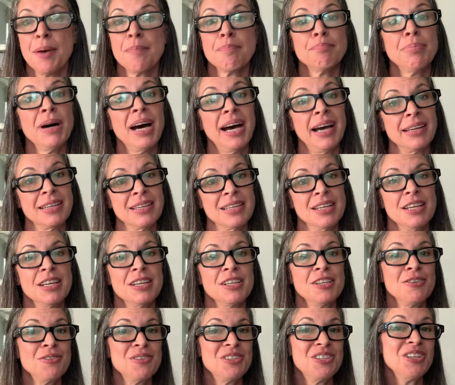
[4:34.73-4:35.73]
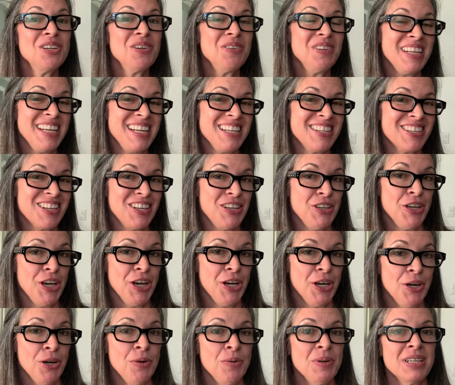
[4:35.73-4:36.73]
But you do need to
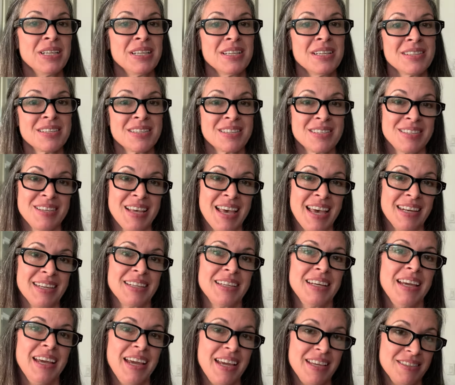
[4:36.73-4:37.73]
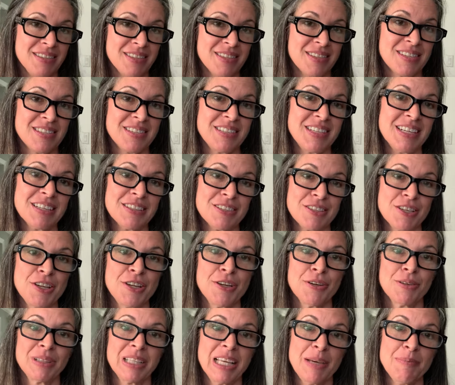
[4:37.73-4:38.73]
know, set, and stick to
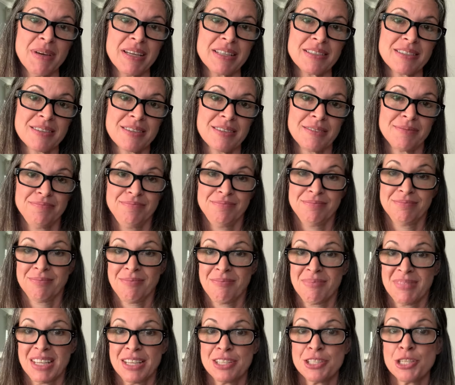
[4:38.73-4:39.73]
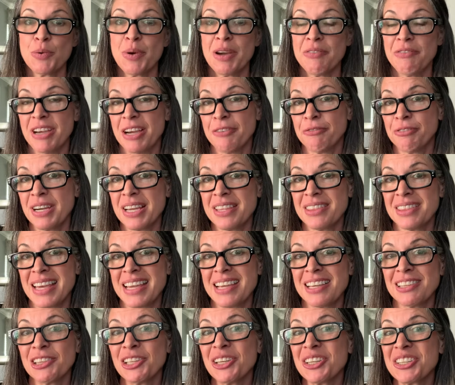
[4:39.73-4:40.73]
your limits. So if
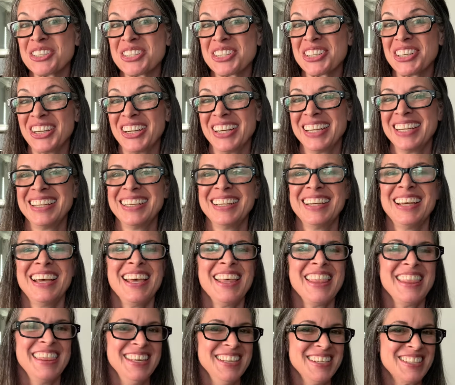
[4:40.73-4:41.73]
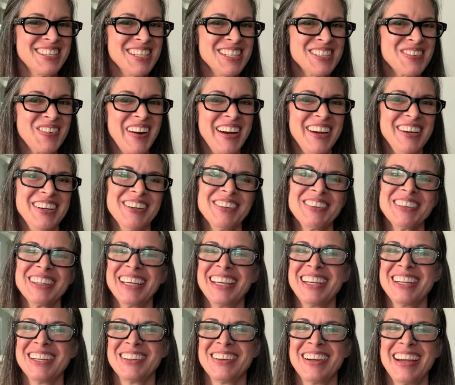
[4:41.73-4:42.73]
everything looks good, this is where your
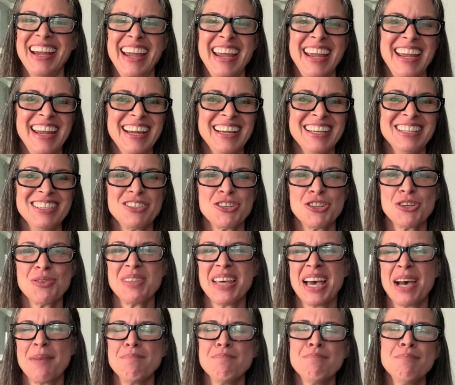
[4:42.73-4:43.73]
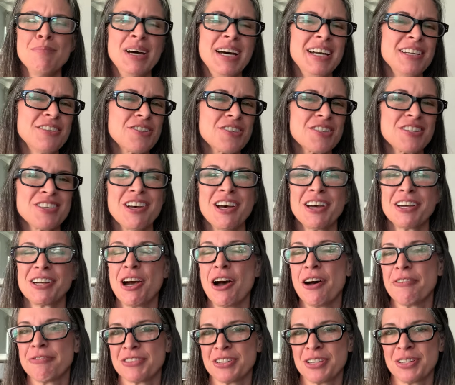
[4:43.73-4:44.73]
lender hands you that much sought
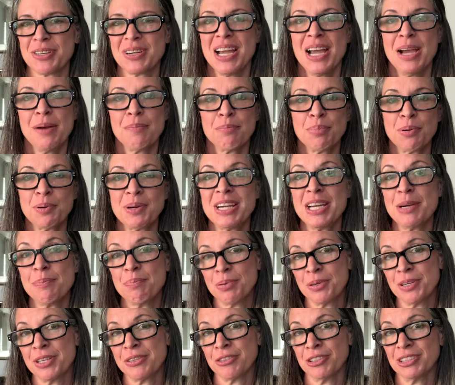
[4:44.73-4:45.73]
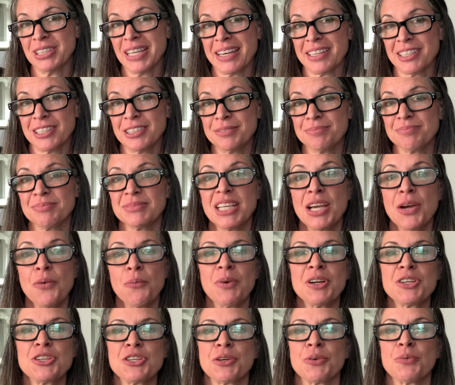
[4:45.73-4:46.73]
after pre-approval letter,
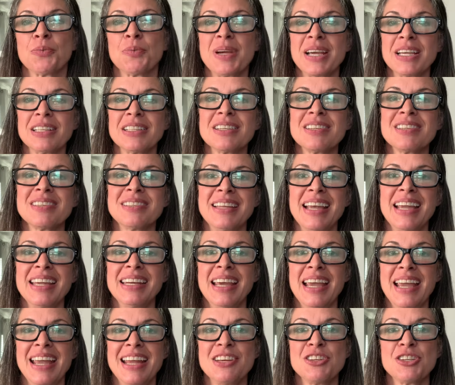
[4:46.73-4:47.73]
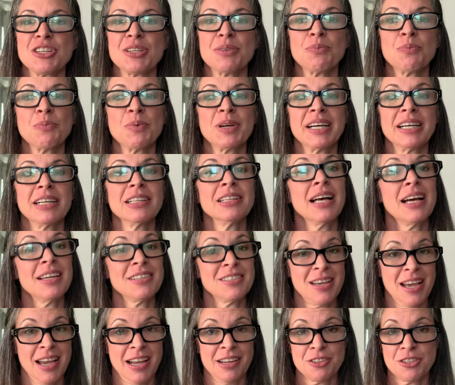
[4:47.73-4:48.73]
which your real estate agent will
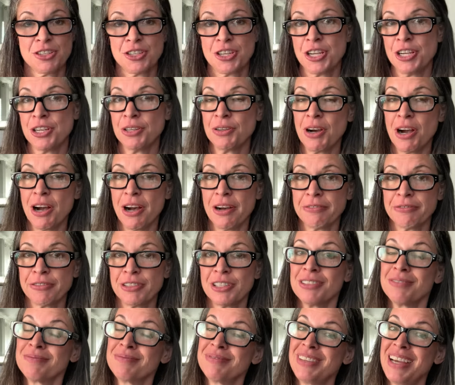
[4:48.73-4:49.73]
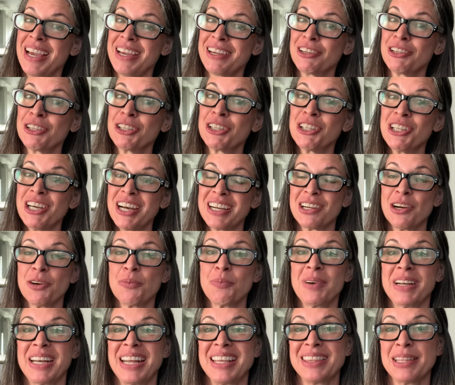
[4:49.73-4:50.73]
attach to your offer, and good luck
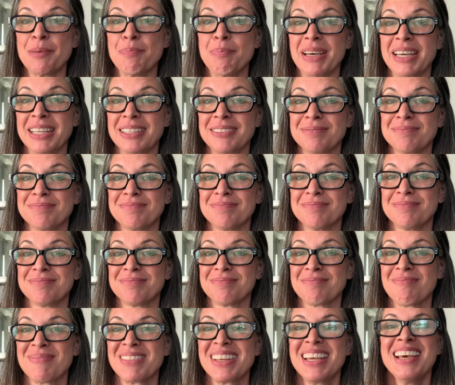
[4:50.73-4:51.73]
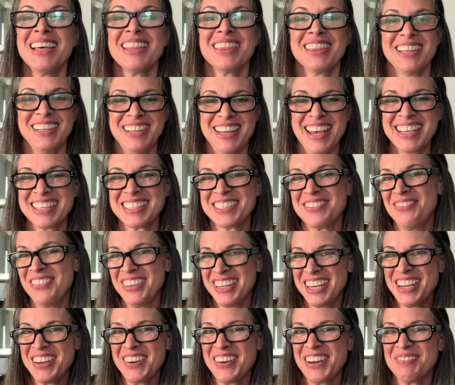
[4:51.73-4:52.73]
on winning the bid. The next
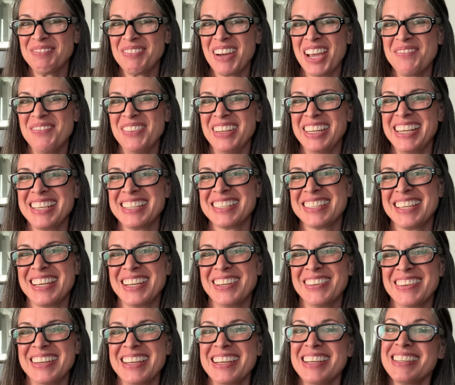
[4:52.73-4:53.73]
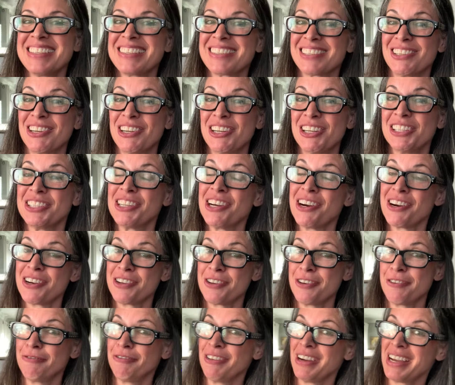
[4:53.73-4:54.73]
video in my mini-series called Are
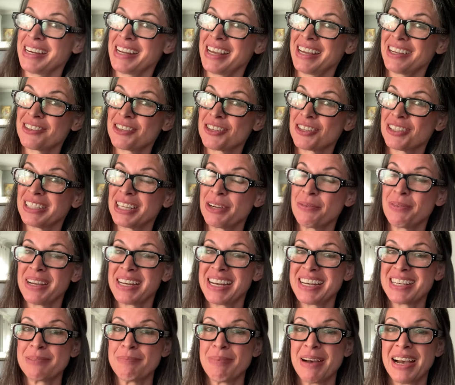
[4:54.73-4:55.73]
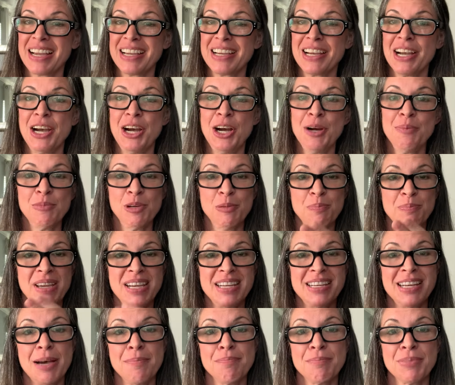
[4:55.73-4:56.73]
You Financially Ready to Buy a Home will be
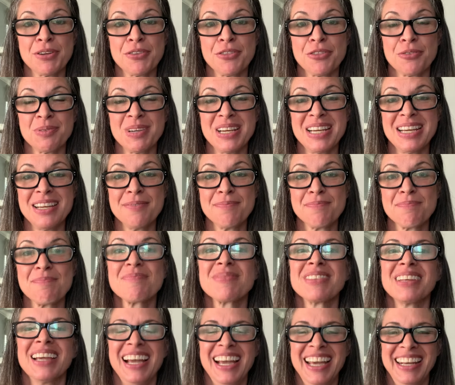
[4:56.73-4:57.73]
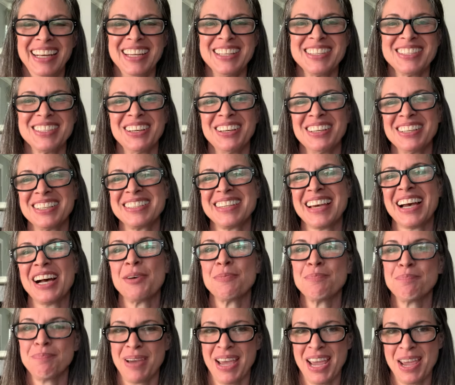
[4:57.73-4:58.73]
number 3, and it's on
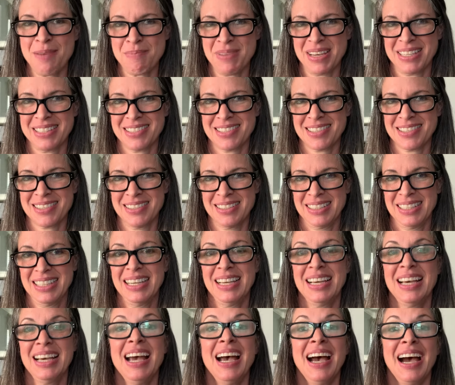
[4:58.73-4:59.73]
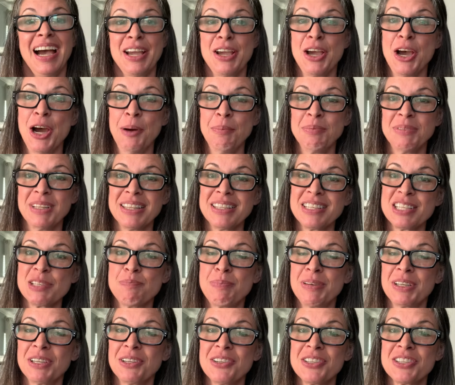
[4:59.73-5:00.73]
down payments. I hope that this
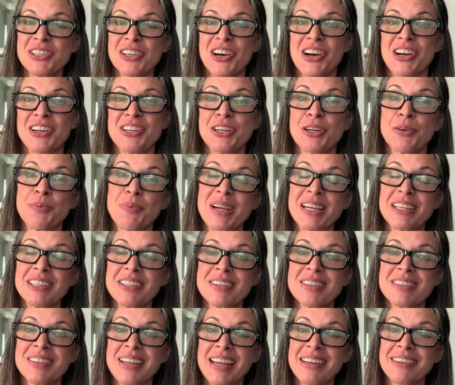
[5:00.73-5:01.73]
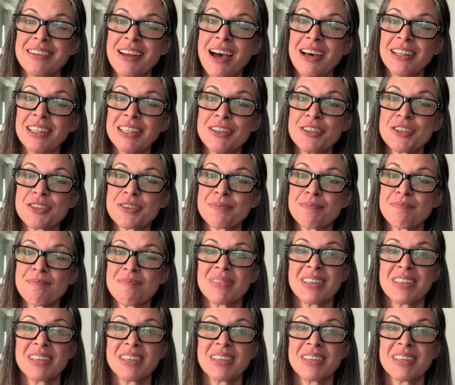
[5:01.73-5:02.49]
builds on your real estate knowledge.